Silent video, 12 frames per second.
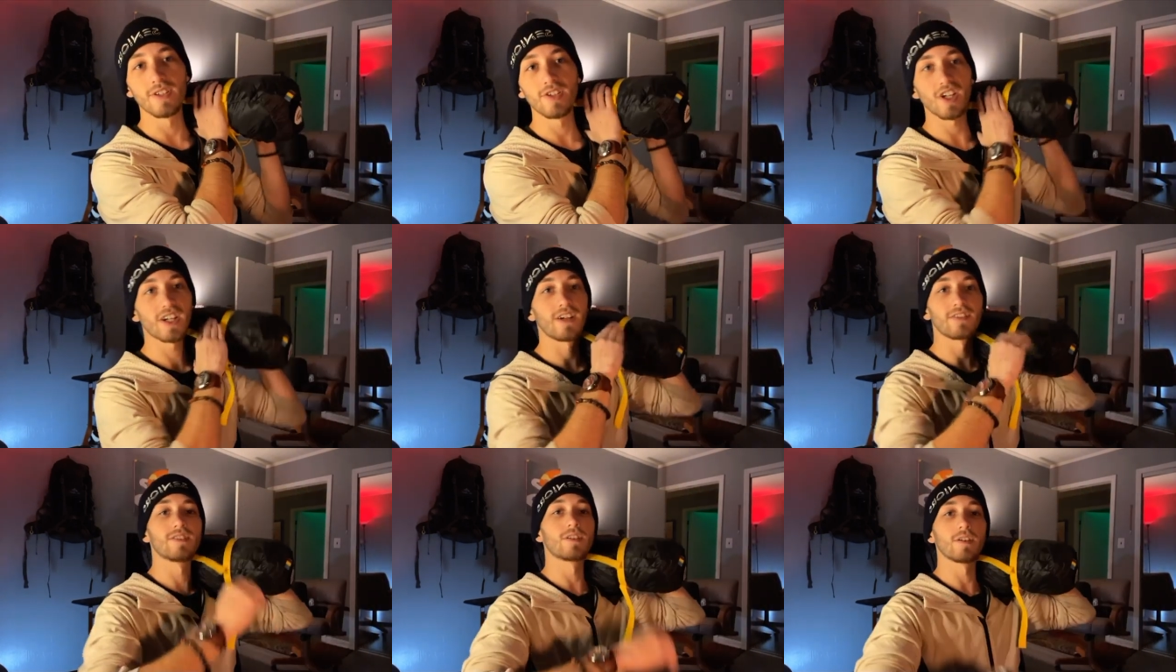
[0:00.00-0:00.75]
checking out
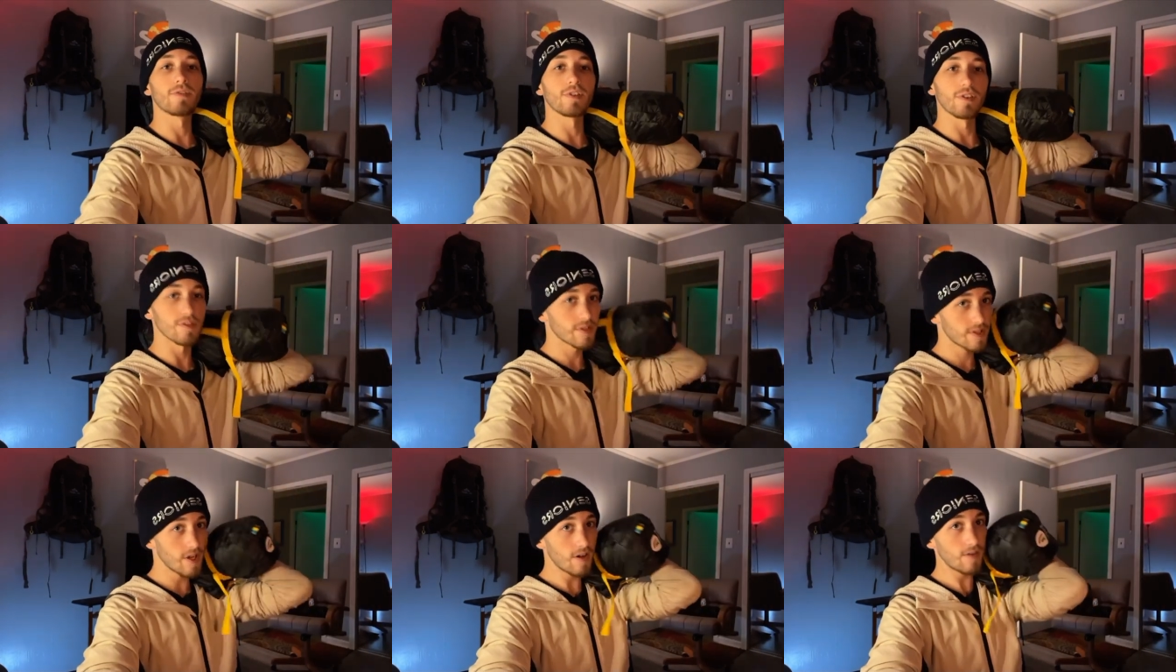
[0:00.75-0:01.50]
this tent for
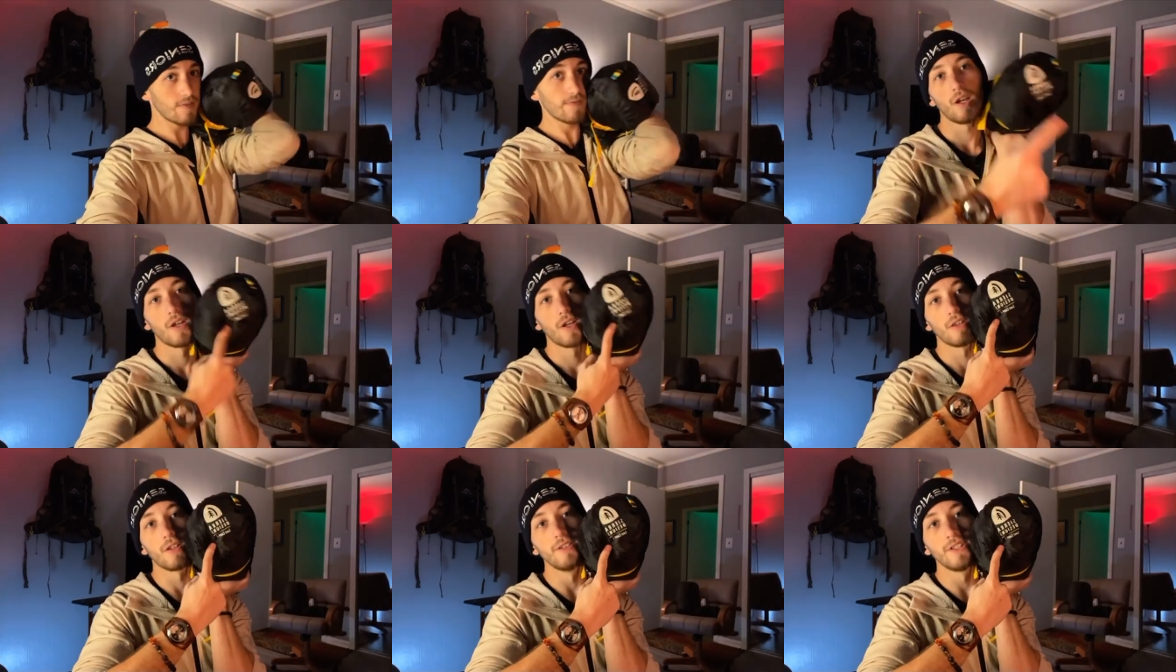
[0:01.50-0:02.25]
yourself,
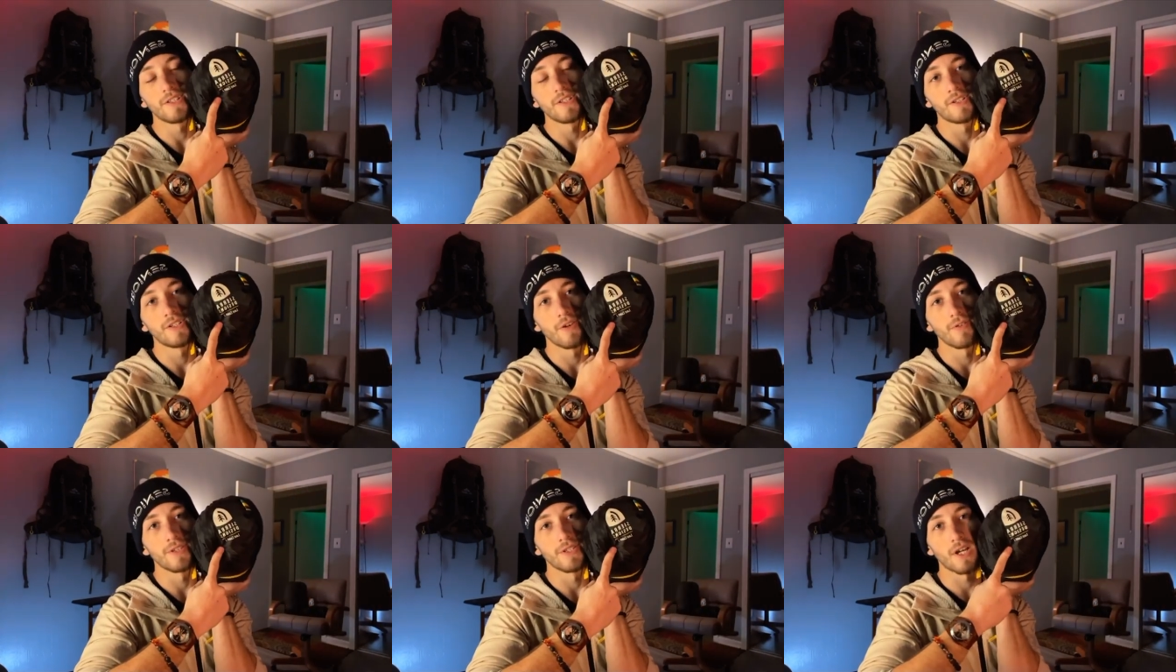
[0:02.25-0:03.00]
the link to Sierra
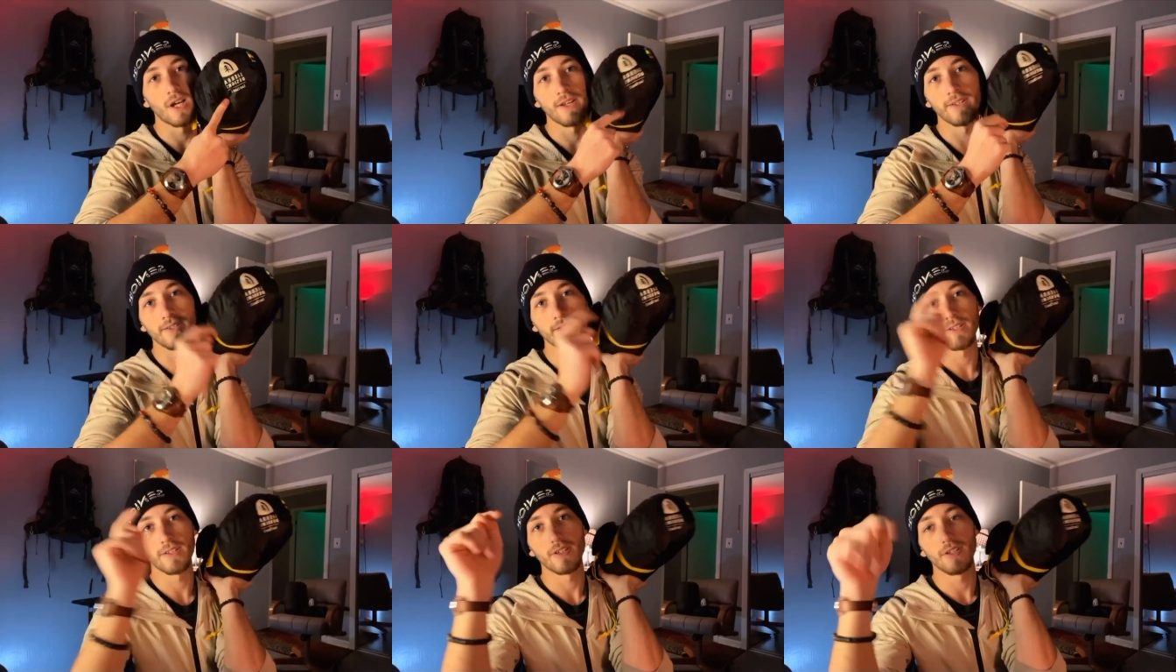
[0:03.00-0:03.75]
Designs
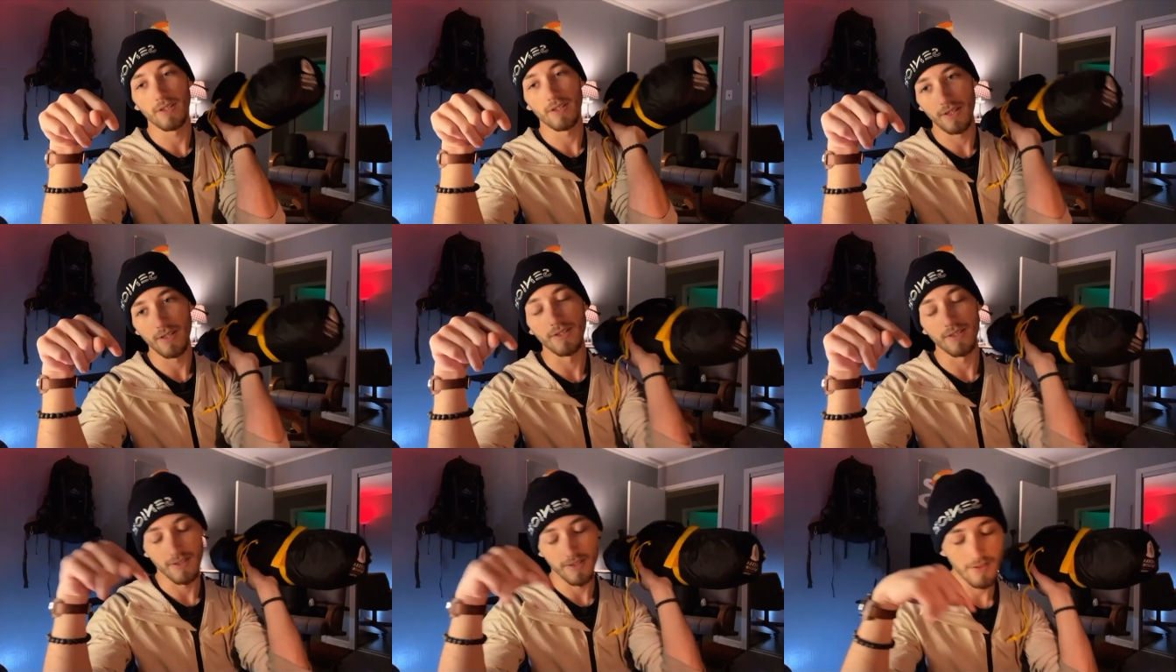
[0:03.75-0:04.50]
is in
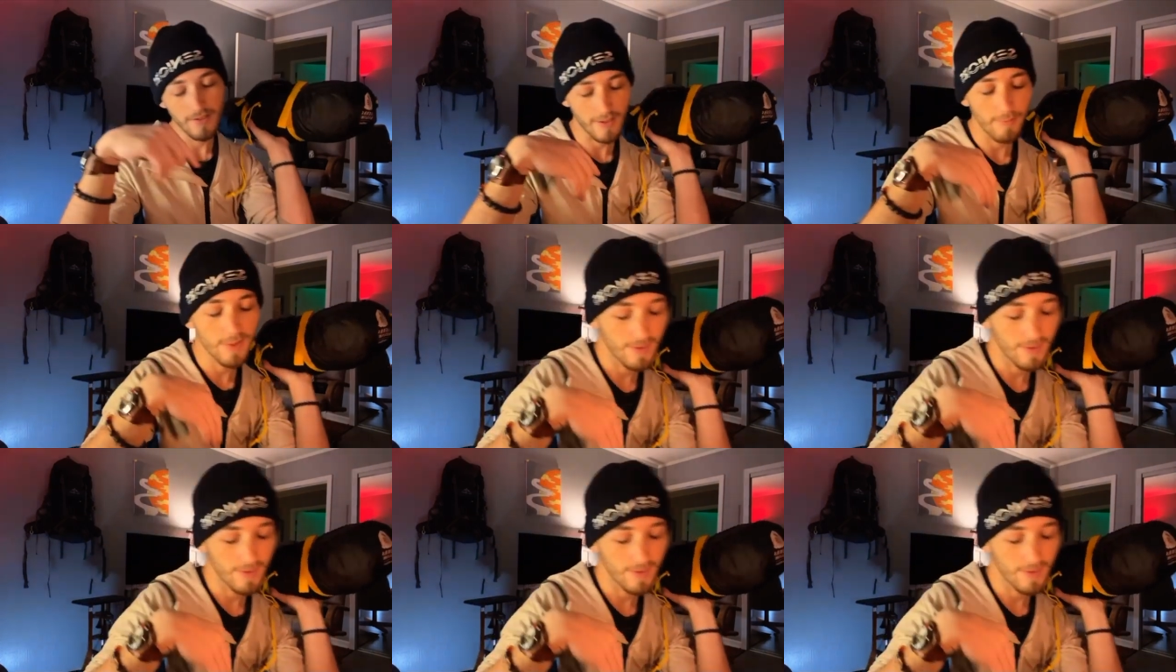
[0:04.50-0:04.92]
the description.